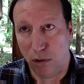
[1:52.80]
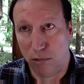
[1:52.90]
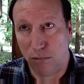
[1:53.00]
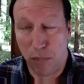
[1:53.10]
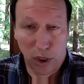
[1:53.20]

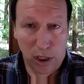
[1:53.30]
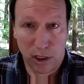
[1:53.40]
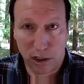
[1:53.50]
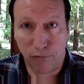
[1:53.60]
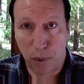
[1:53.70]
millions
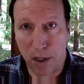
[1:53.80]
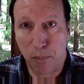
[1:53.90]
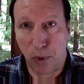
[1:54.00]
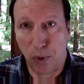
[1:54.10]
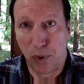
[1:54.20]
of
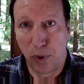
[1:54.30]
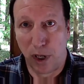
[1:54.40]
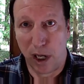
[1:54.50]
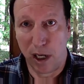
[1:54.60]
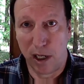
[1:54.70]
people
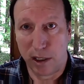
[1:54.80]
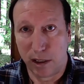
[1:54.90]
and